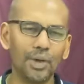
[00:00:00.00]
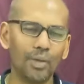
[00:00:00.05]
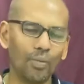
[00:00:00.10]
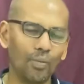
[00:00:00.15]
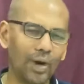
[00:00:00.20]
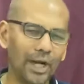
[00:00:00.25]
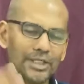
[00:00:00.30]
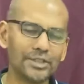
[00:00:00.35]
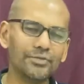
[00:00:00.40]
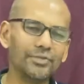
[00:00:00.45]

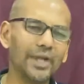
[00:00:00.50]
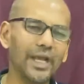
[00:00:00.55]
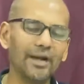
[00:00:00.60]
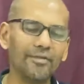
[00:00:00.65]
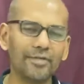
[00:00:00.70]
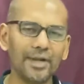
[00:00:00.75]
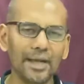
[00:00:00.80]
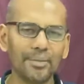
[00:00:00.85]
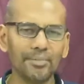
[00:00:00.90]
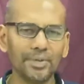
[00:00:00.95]
once we
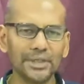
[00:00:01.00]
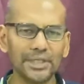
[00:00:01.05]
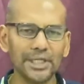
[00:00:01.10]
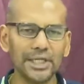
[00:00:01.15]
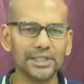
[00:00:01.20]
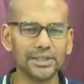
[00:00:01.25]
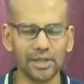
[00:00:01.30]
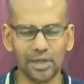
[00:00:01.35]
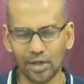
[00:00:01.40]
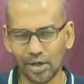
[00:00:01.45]
have
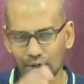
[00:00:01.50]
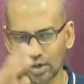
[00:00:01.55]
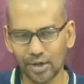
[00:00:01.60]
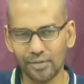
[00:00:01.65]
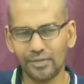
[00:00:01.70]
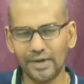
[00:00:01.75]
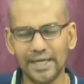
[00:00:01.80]
diabetes, a lot of